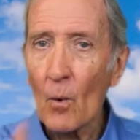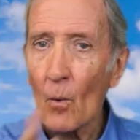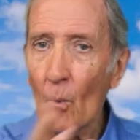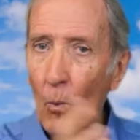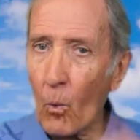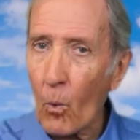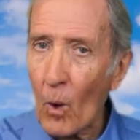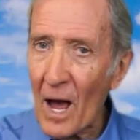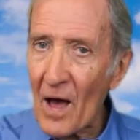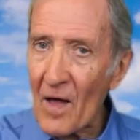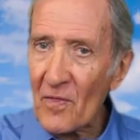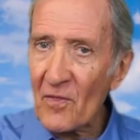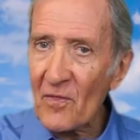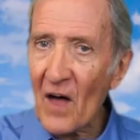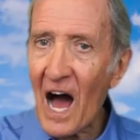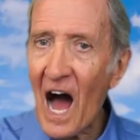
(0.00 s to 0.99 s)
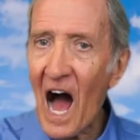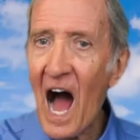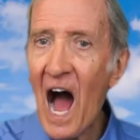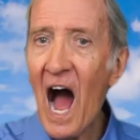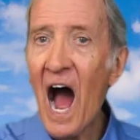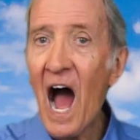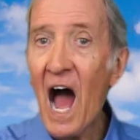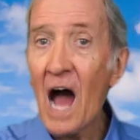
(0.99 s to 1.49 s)

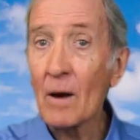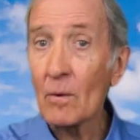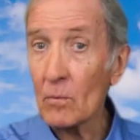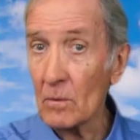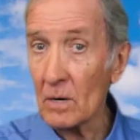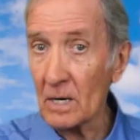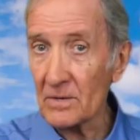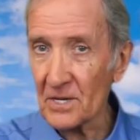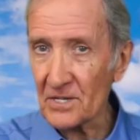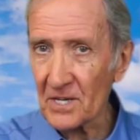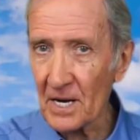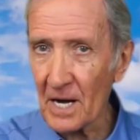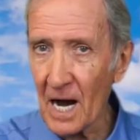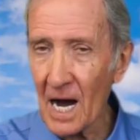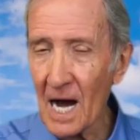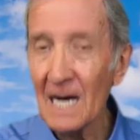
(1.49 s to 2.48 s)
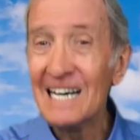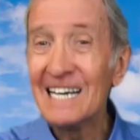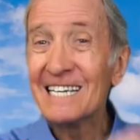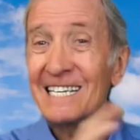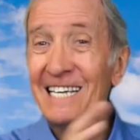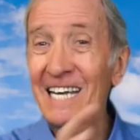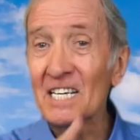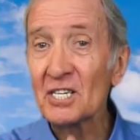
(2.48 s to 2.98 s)
Whether, there's an R,
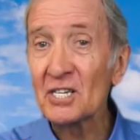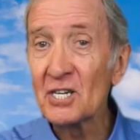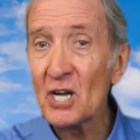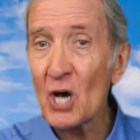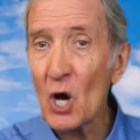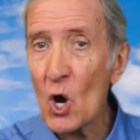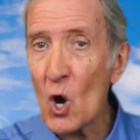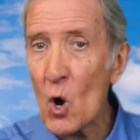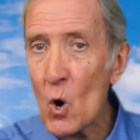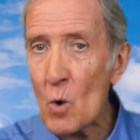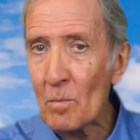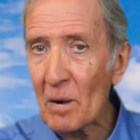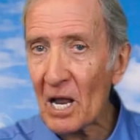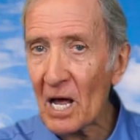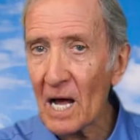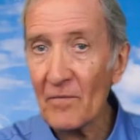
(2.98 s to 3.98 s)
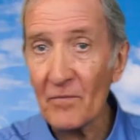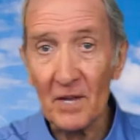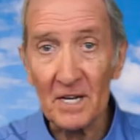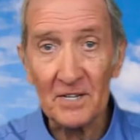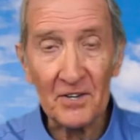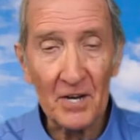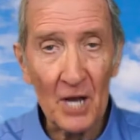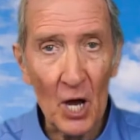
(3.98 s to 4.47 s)
'tis nobler, there's
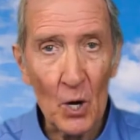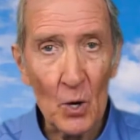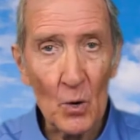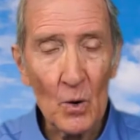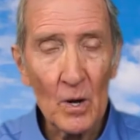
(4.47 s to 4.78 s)
an O.